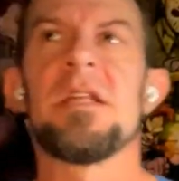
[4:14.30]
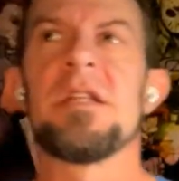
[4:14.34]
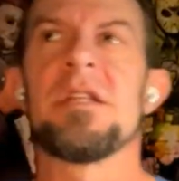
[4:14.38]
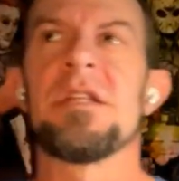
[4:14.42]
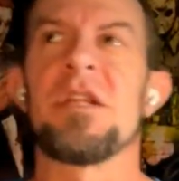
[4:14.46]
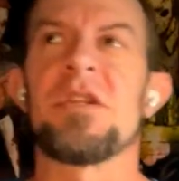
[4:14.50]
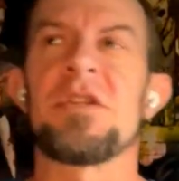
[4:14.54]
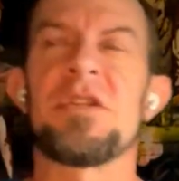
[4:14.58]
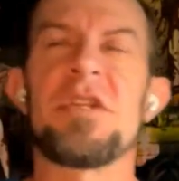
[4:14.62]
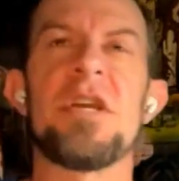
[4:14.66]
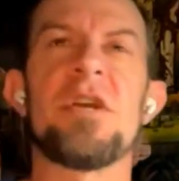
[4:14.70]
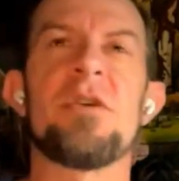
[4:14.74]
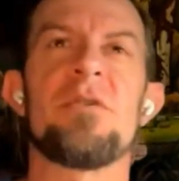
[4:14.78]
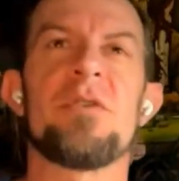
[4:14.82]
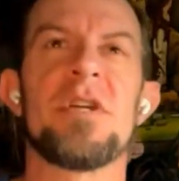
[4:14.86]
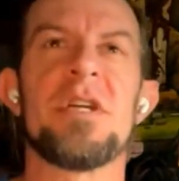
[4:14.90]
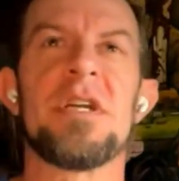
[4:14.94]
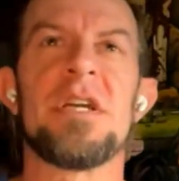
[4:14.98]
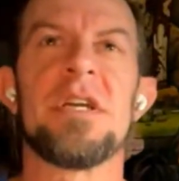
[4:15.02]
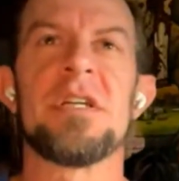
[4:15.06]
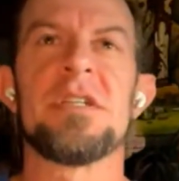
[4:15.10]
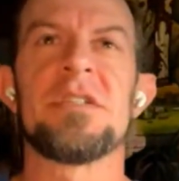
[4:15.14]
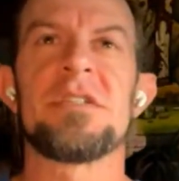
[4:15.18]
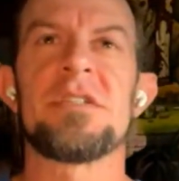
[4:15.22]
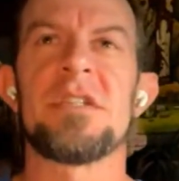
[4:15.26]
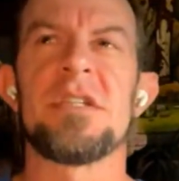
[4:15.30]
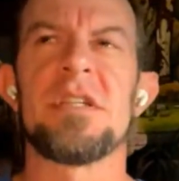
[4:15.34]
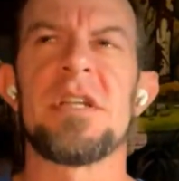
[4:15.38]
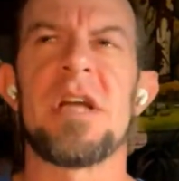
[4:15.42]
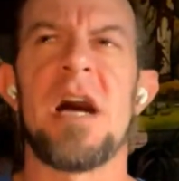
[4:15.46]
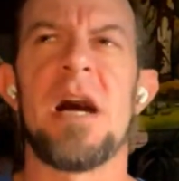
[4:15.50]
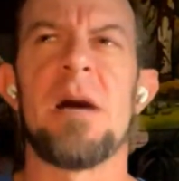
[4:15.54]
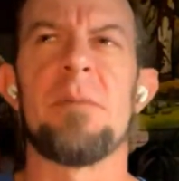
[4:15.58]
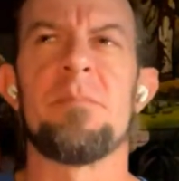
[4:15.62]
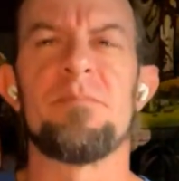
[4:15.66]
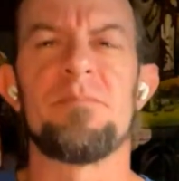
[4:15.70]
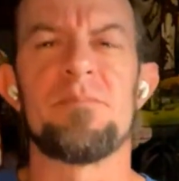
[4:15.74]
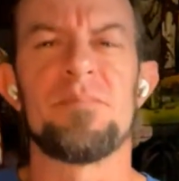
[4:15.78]
the theory is and
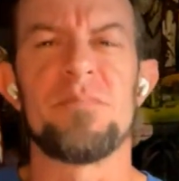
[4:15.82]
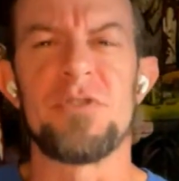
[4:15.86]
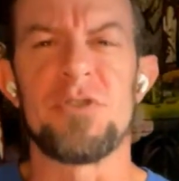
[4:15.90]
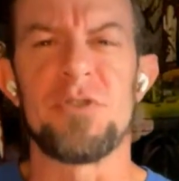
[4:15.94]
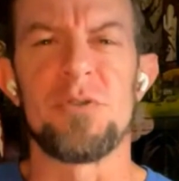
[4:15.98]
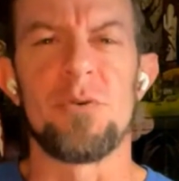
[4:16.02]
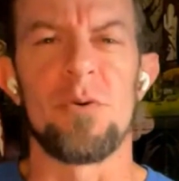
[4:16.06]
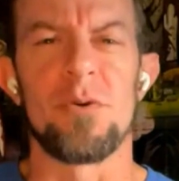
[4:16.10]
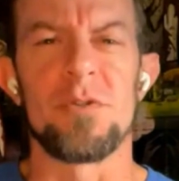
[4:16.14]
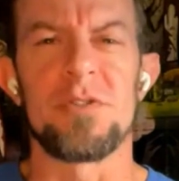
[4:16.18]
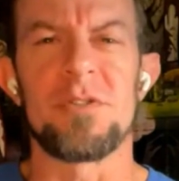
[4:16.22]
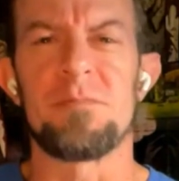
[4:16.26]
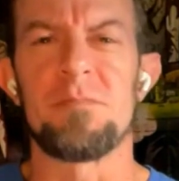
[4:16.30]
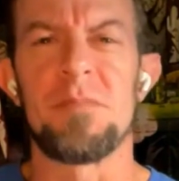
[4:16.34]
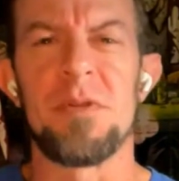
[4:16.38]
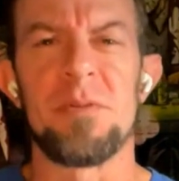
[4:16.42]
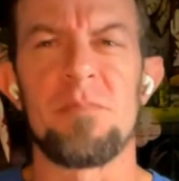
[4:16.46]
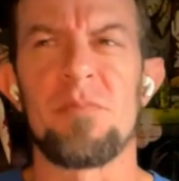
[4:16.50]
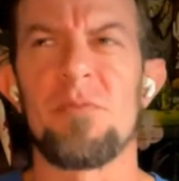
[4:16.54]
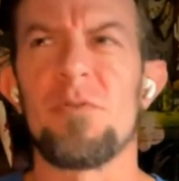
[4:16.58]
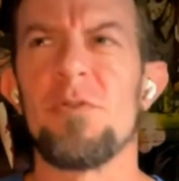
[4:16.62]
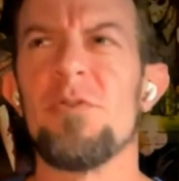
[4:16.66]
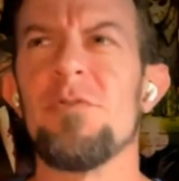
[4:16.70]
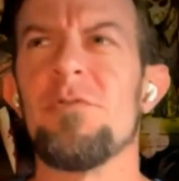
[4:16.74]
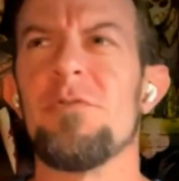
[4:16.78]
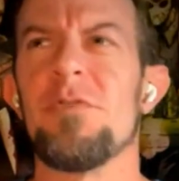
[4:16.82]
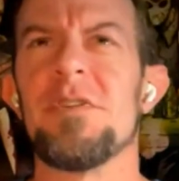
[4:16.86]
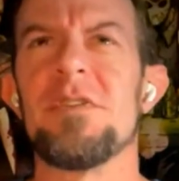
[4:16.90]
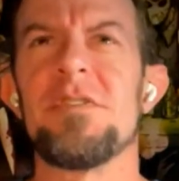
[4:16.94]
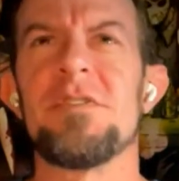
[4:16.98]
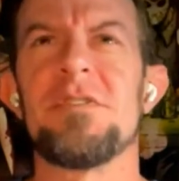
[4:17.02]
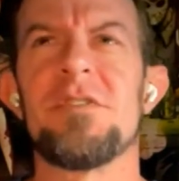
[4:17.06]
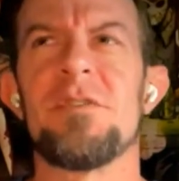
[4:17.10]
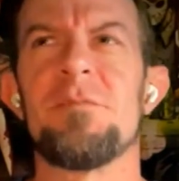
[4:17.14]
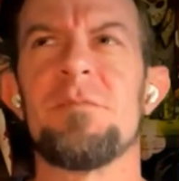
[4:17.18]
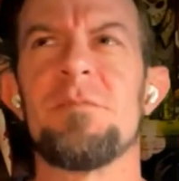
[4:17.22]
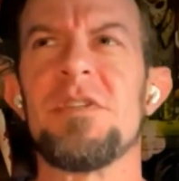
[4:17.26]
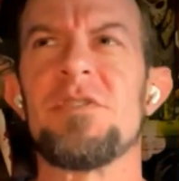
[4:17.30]
i'm sure it's been proven
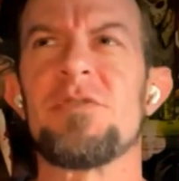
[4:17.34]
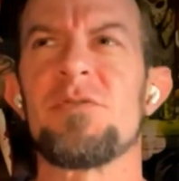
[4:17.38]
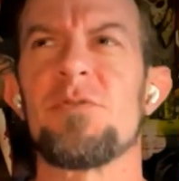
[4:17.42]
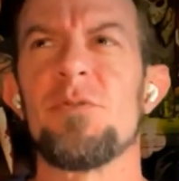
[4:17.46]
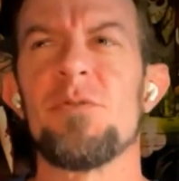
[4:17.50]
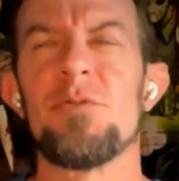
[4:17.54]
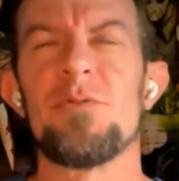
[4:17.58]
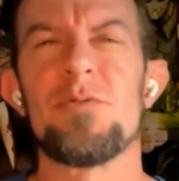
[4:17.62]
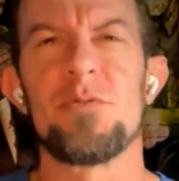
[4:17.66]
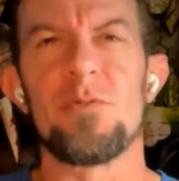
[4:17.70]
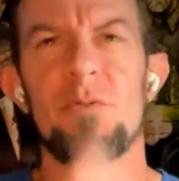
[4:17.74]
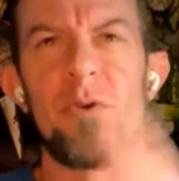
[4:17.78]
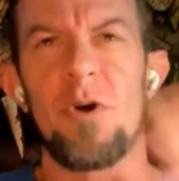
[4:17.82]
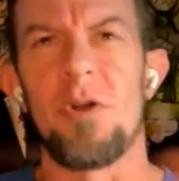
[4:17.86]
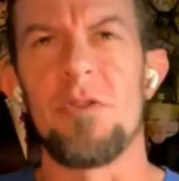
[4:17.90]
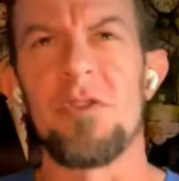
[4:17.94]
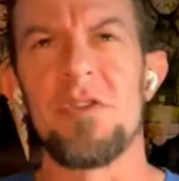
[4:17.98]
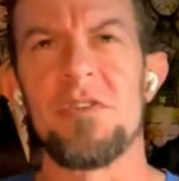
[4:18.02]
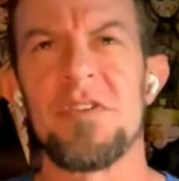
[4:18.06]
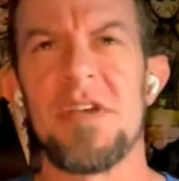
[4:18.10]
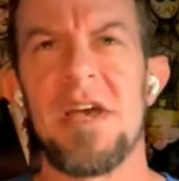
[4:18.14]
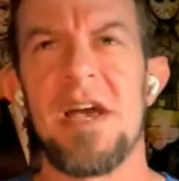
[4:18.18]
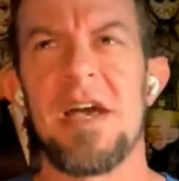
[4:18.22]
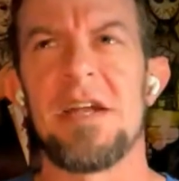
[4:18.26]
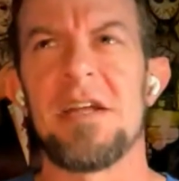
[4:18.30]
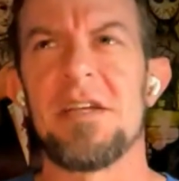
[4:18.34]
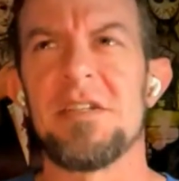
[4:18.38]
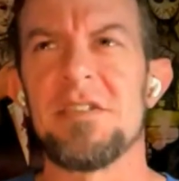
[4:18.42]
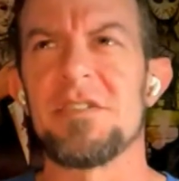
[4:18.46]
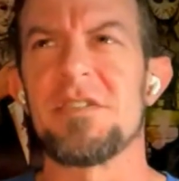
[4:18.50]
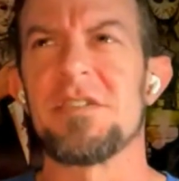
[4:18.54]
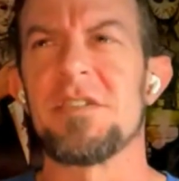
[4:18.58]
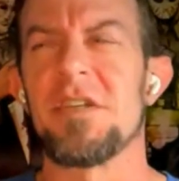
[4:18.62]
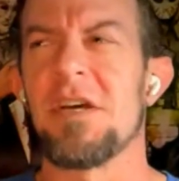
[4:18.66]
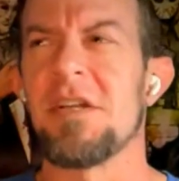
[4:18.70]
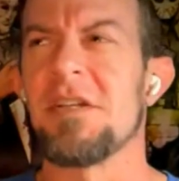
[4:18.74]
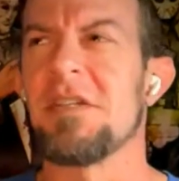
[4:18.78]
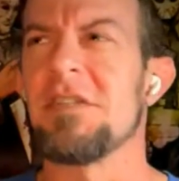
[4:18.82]
to be true through all the data and
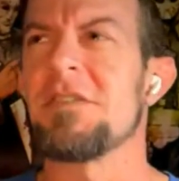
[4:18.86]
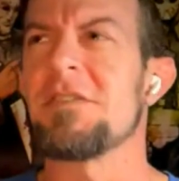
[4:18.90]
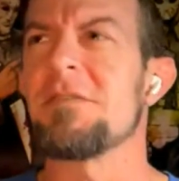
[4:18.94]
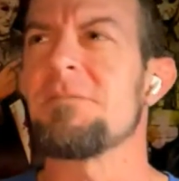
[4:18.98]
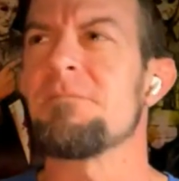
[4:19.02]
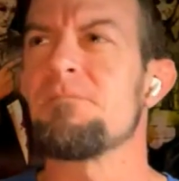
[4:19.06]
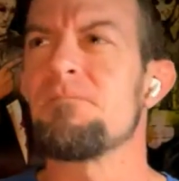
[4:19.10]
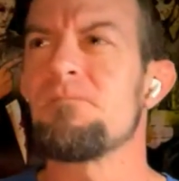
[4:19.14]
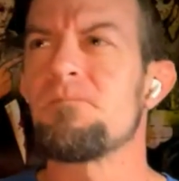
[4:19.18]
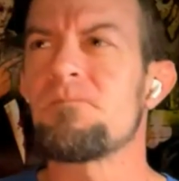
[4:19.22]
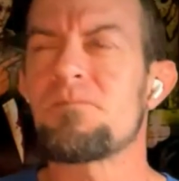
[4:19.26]
studies